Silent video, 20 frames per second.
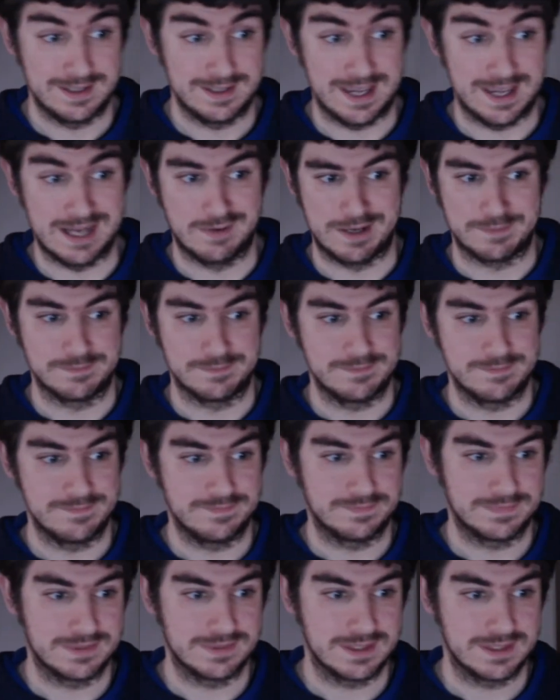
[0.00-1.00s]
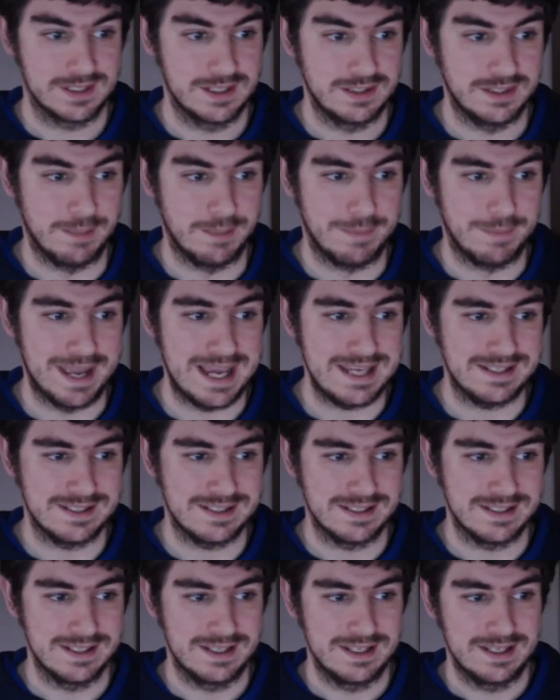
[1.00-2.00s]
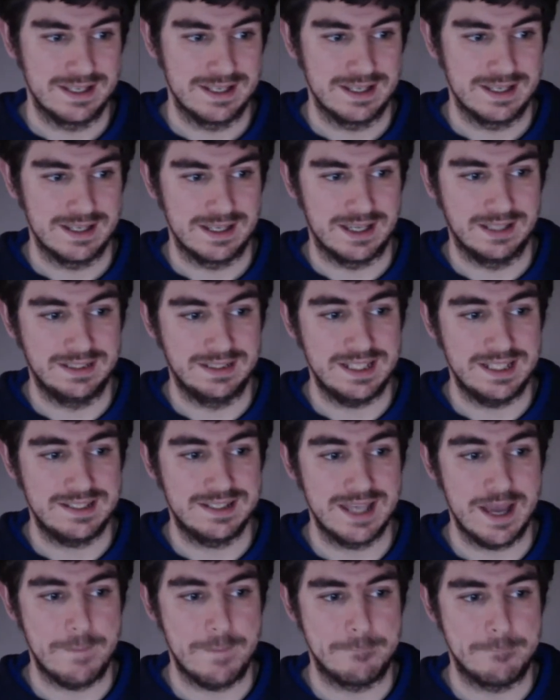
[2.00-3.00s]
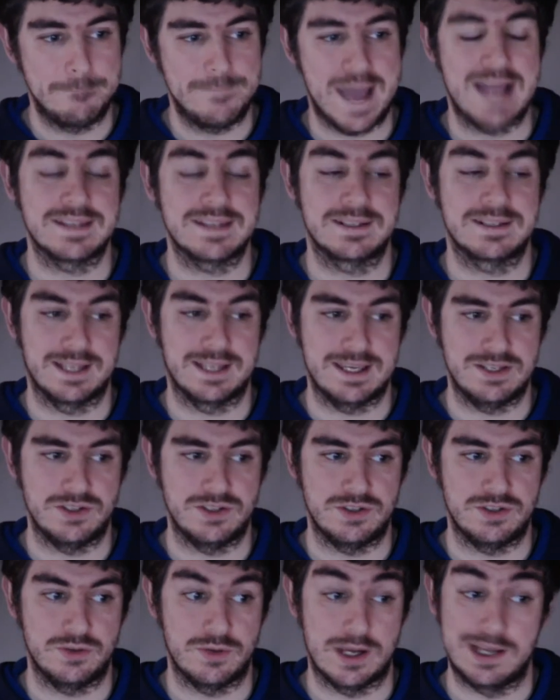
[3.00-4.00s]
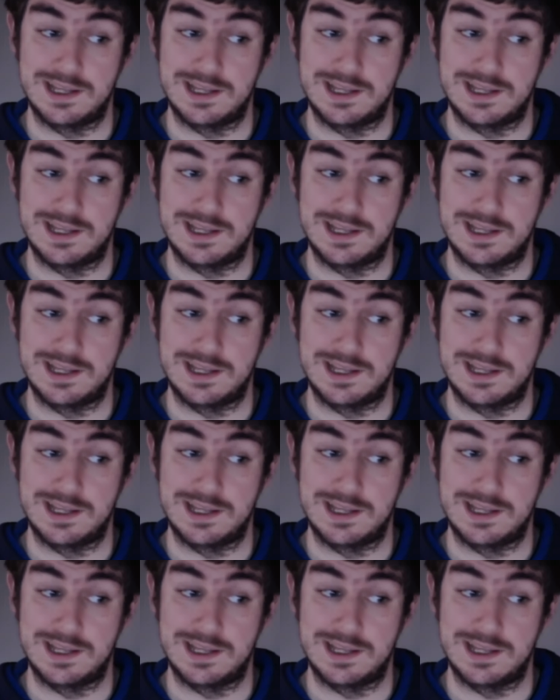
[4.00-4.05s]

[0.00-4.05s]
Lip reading: Anyway. Number 8, Alita Battle Angel.